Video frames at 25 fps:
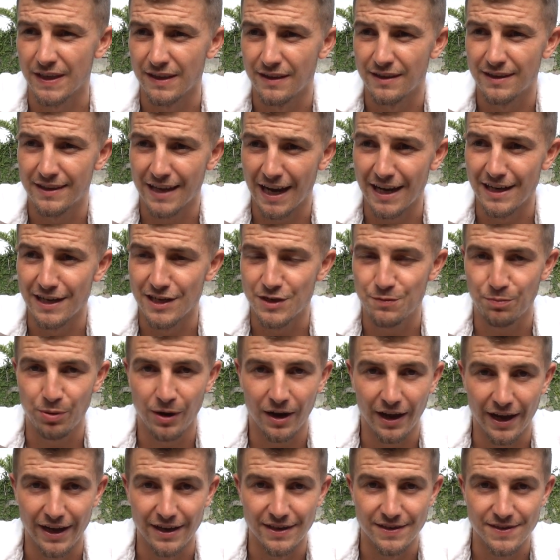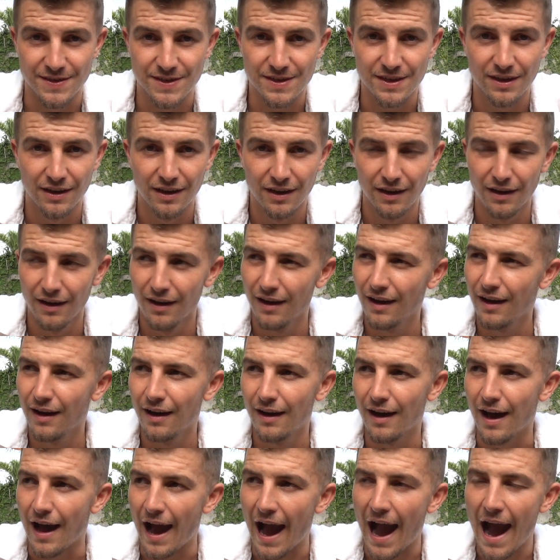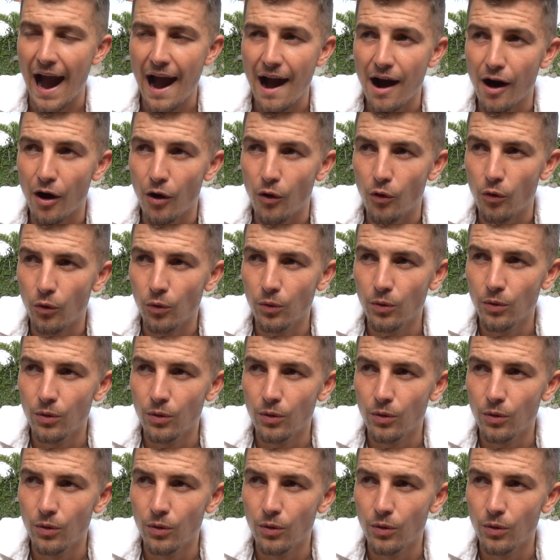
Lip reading: the Danish players, how